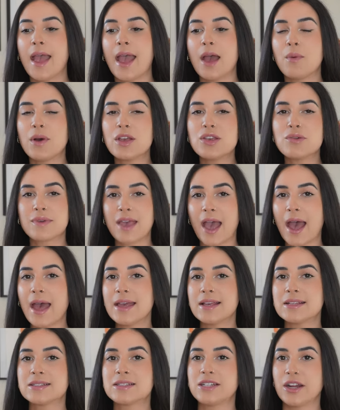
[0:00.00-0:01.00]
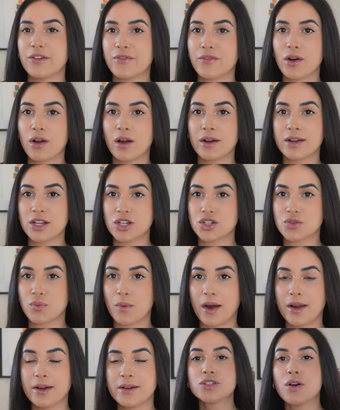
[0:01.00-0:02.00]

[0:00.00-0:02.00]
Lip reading: And what you get is different on each one.